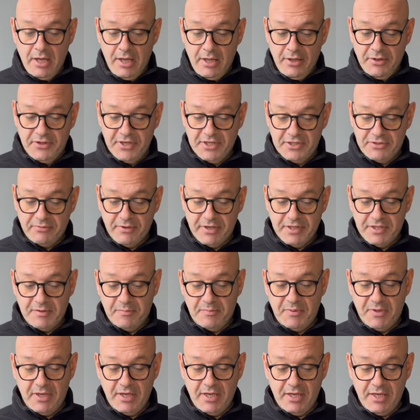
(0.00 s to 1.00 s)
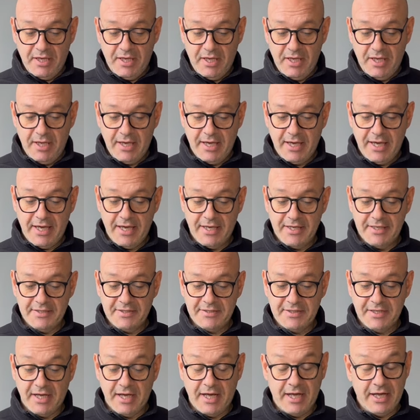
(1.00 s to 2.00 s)
this recipe
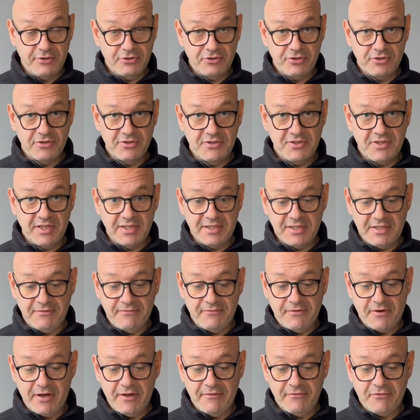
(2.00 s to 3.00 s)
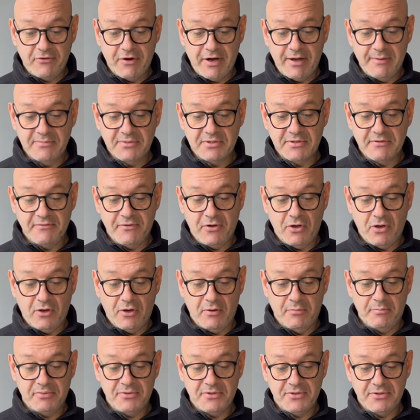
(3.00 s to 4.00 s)
has 165 grams of
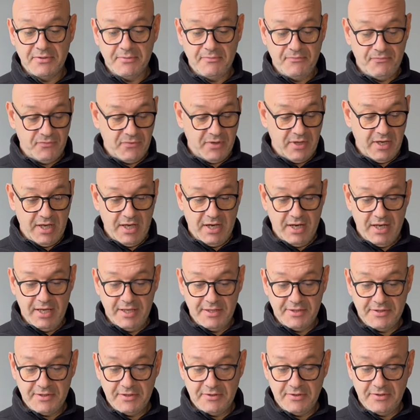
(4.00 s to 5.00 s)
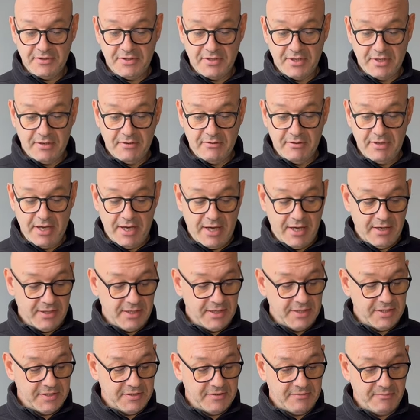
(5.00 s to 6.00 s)
hops in it. So yeah,
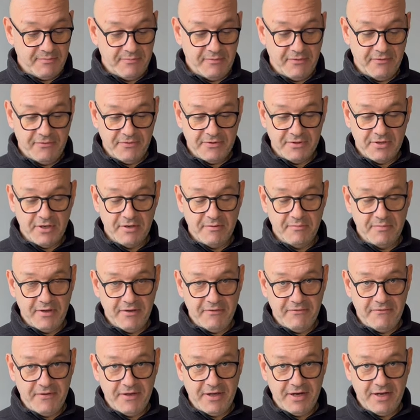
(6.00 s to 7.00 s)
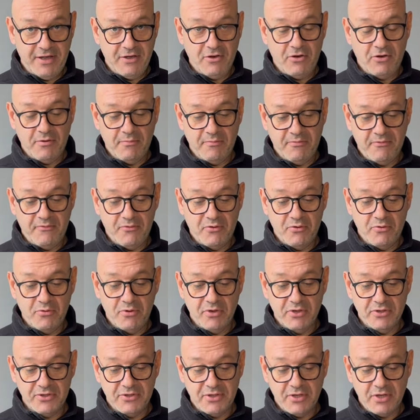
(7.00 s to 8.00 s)
it's, it's going to be a fairly hop
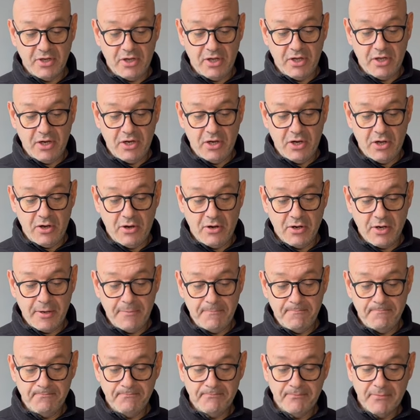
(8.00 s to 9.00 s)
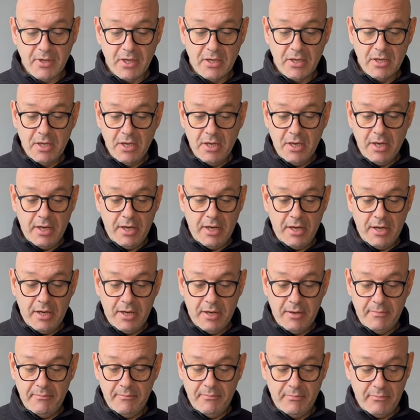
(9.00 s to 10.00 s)
forward uh, lager.
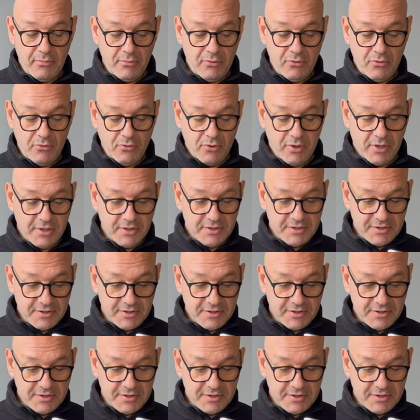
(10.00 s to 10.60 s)
Um, oh, I can